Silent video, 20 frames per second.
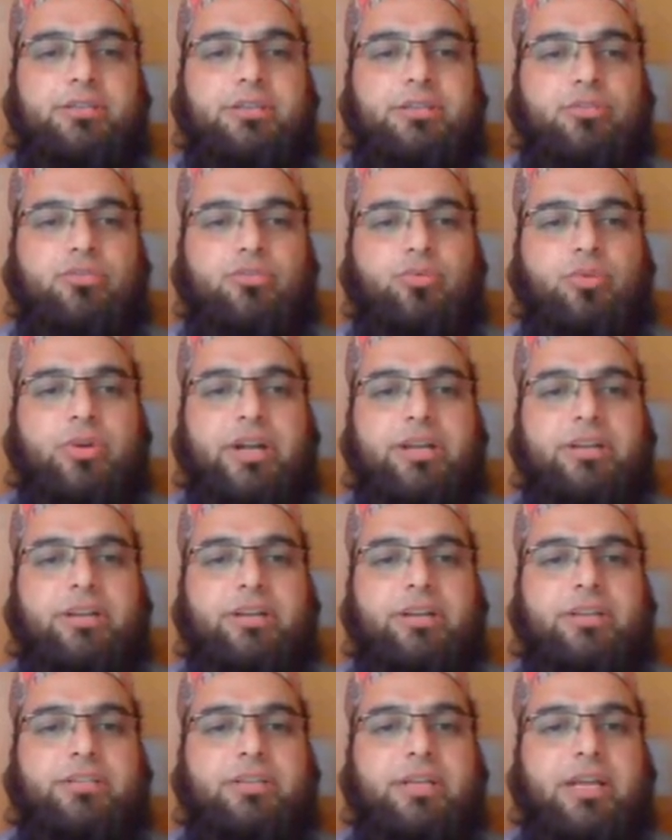these two
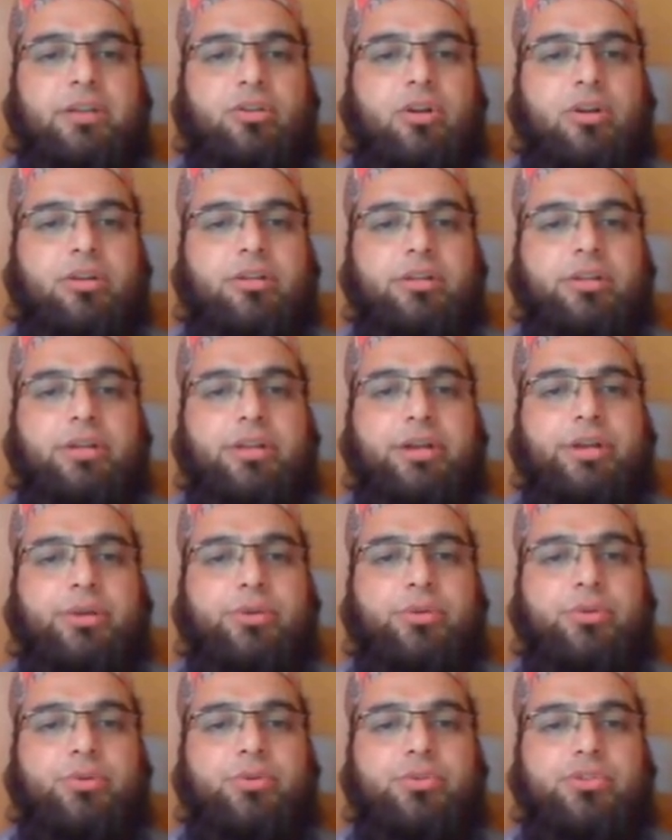hydrides cannot
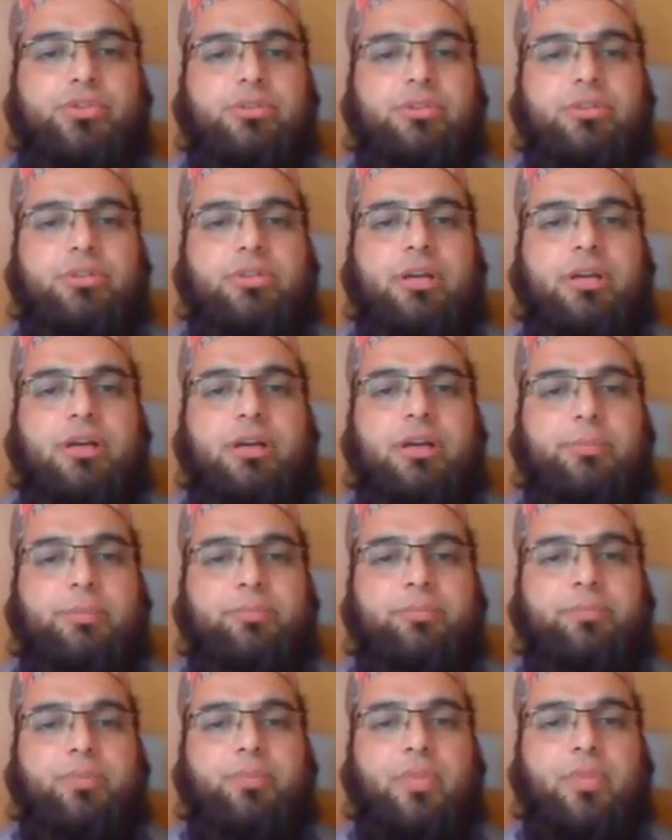reduce the
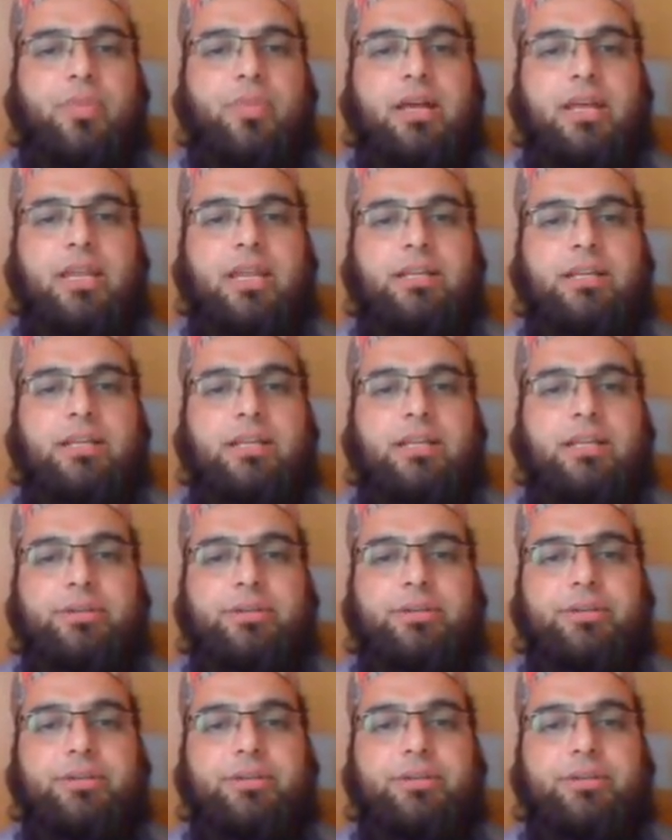alkene.